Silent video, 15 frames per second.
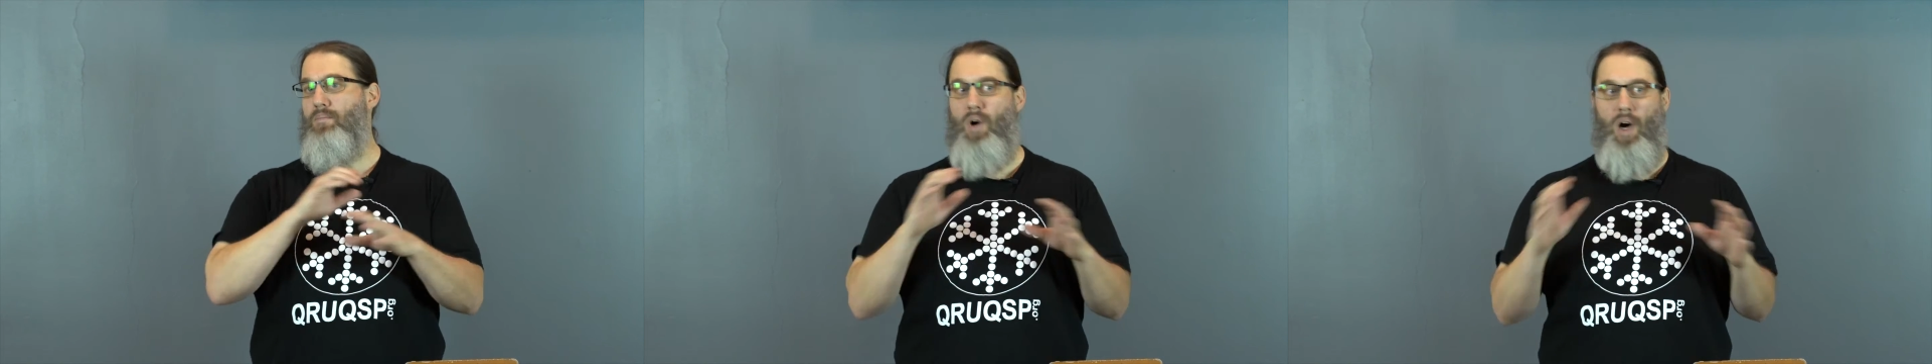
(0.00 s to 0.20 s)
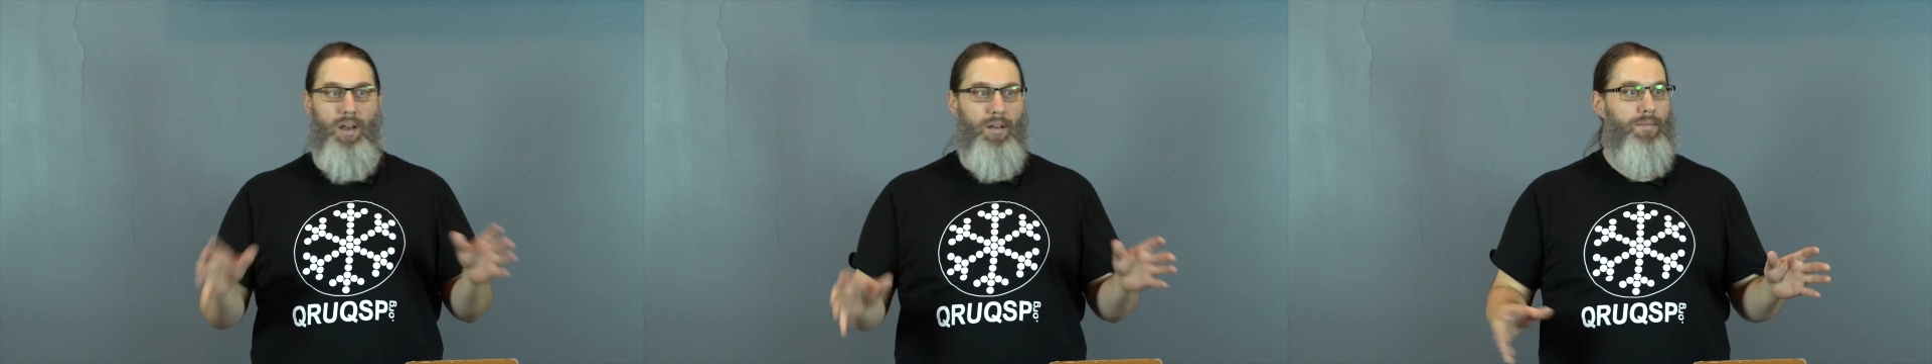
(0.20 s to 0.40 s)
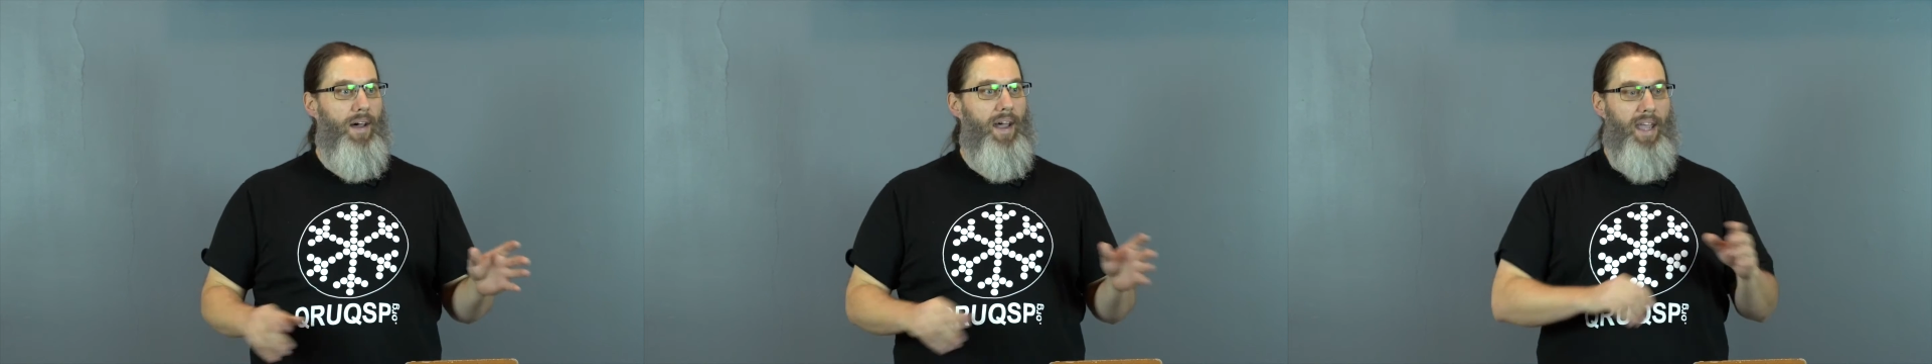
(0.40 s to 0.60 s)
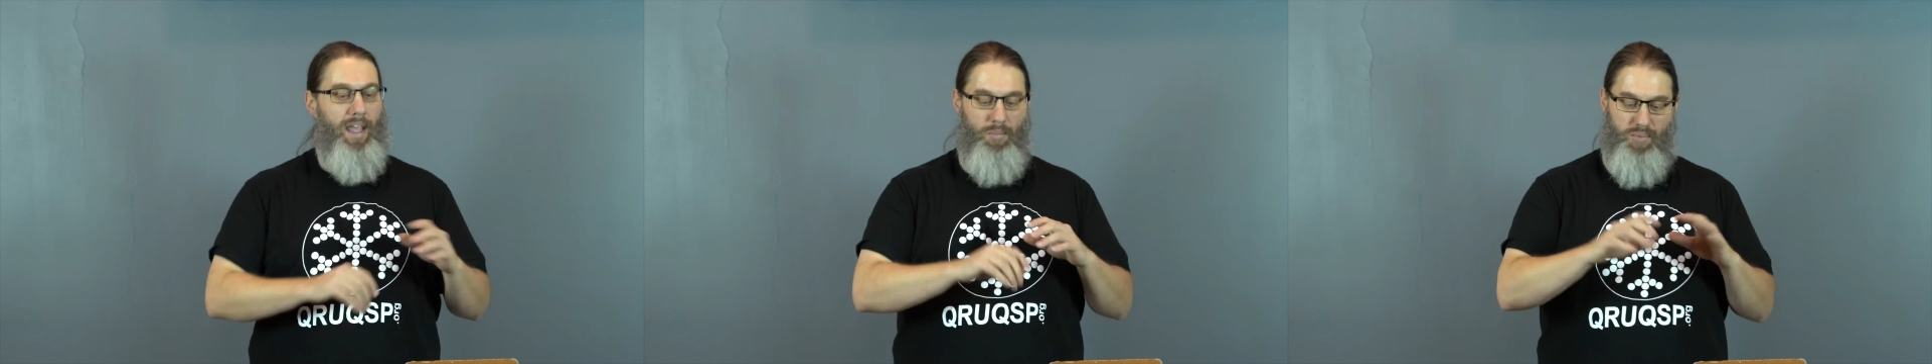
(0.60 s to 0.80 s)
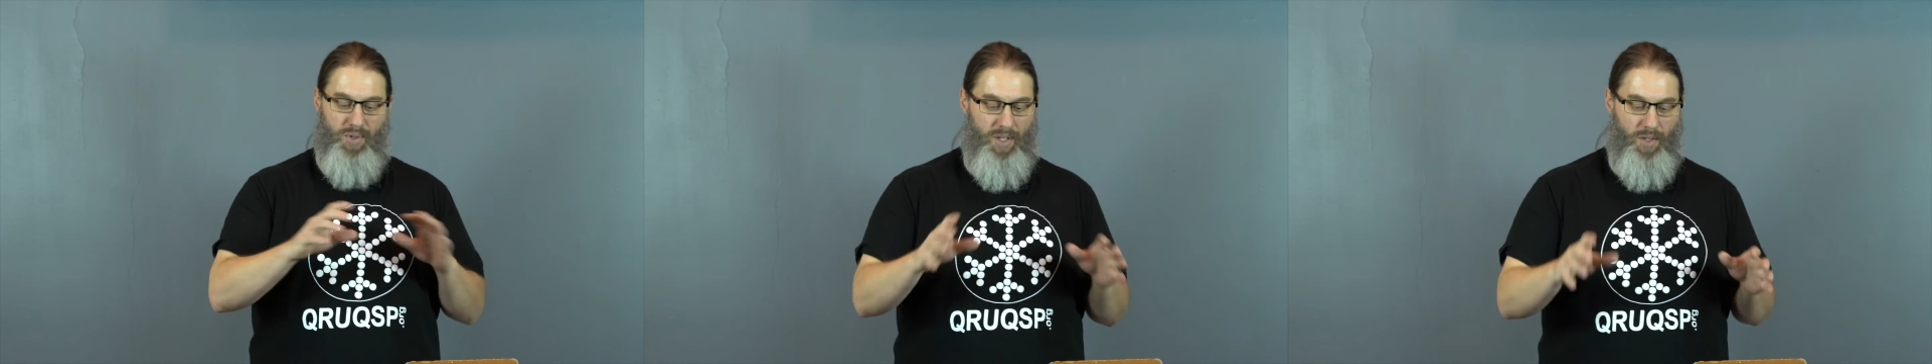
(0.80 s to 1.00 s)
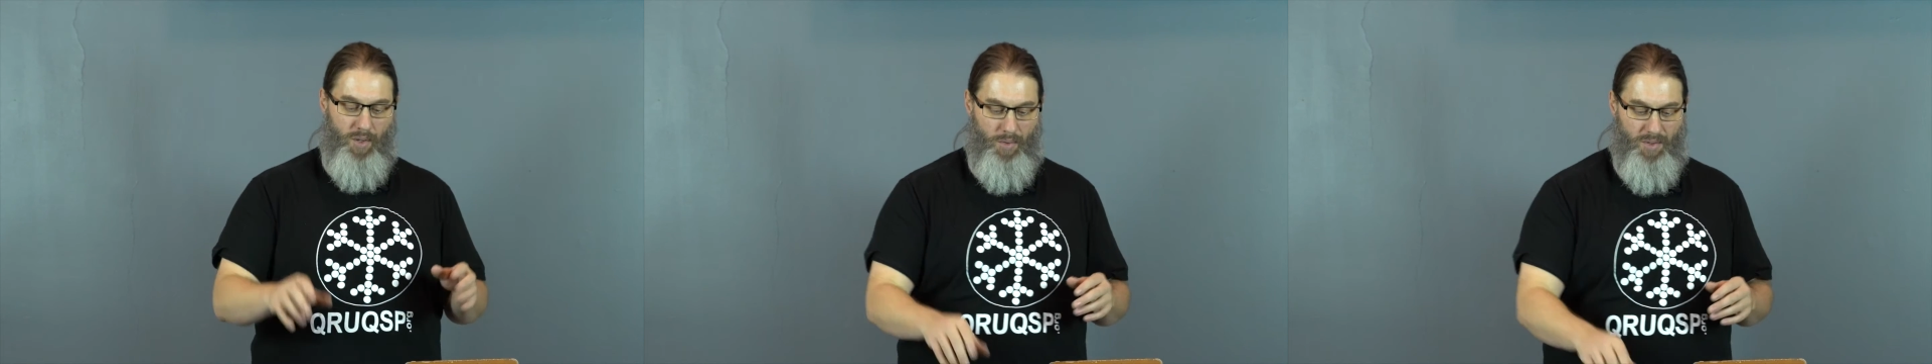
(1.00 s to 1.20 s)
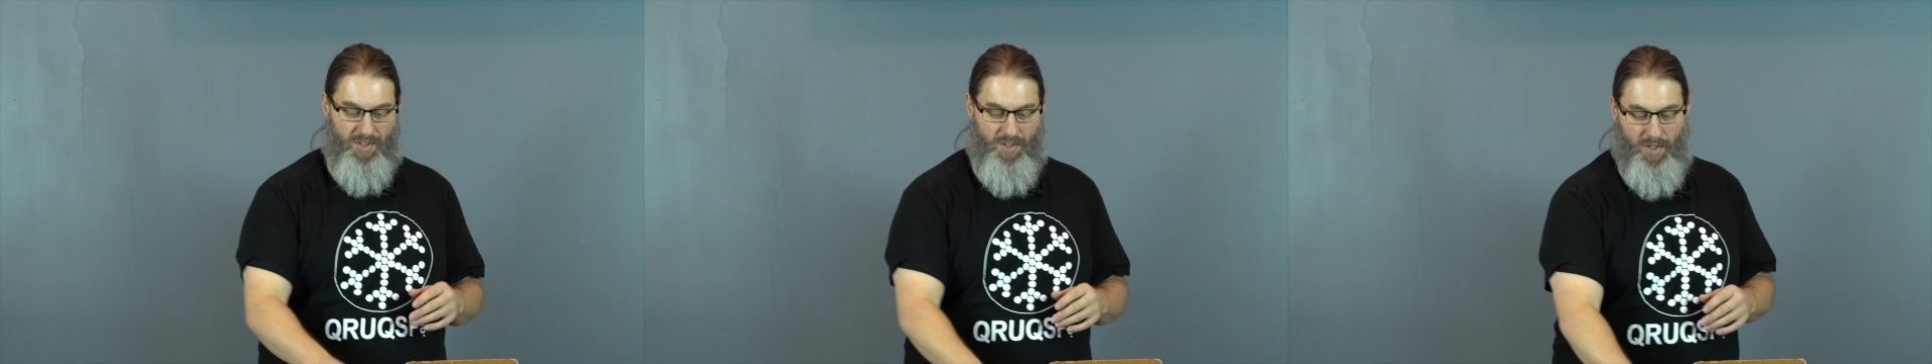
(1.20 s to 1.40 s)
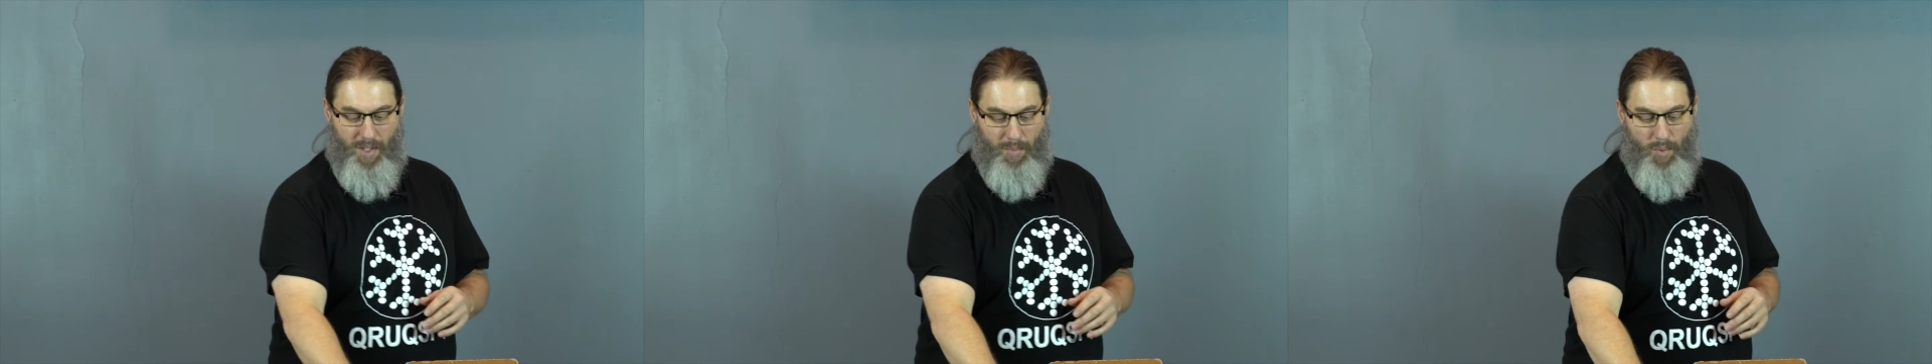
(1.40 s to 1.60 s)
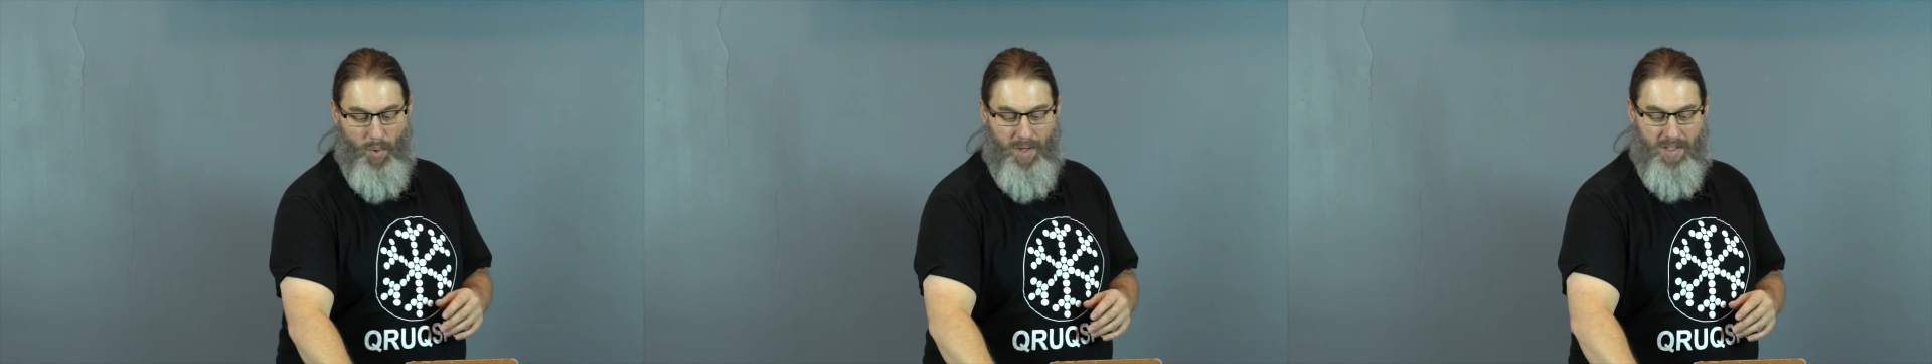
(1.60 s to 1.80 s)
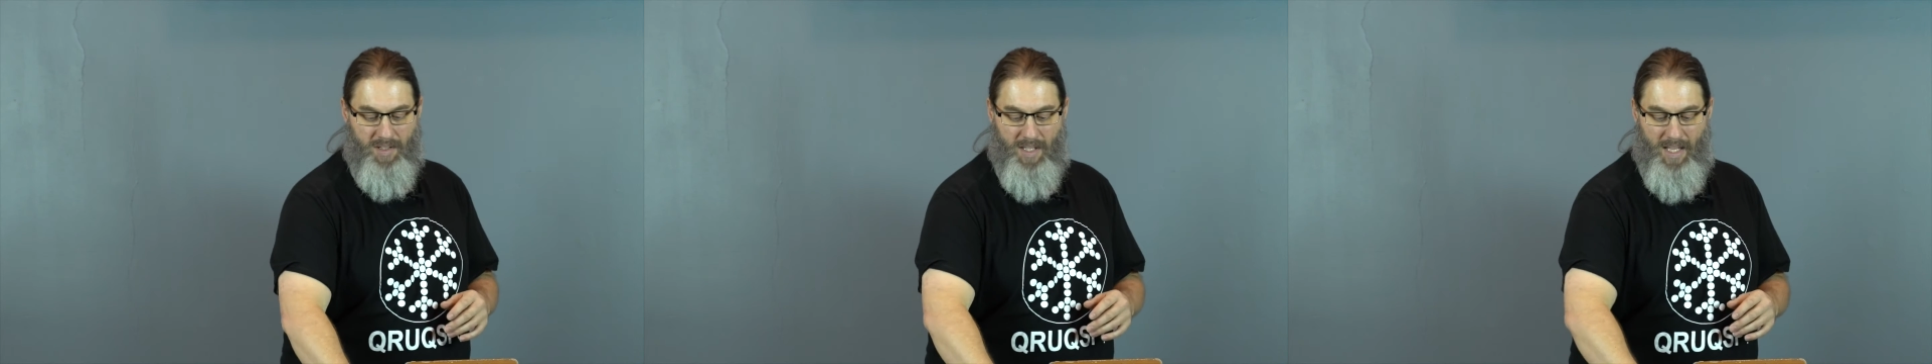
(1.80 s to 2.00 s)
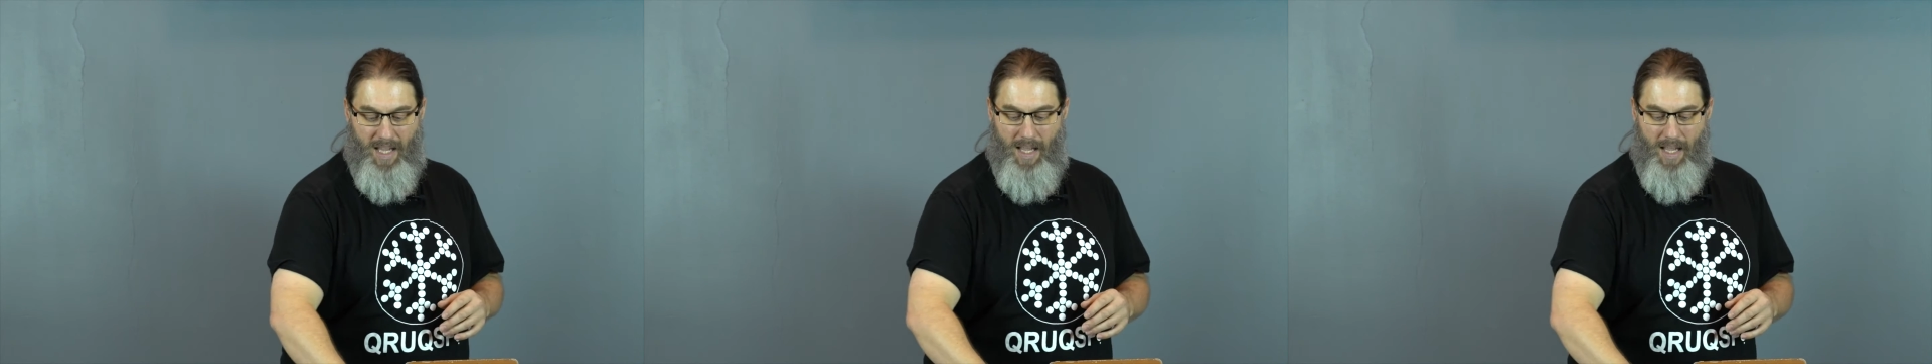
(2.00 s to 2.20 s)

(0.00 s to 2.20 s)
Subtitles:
modify it, print your own circuit boards.